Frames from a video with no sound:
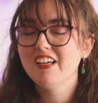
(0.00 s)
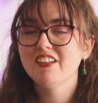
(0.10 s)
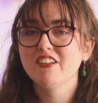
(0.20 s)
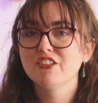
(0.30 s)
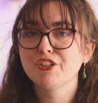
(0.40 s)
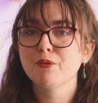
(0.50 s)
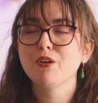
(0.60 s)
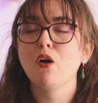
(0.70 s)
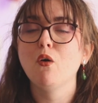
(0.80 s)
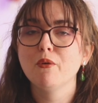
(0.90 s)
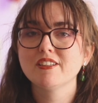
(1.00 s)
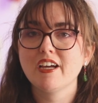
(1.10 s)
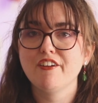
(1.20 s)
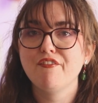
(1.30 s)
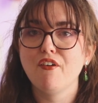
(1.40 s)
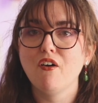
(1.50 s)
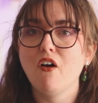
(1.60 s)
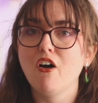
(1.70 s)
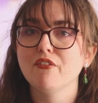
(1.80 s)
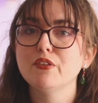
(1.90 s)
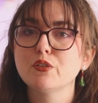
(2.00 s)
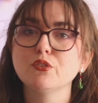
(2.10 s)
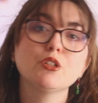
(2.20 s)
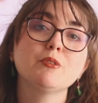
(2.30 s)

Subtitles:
The shirt would always kind of fall off the shoulder,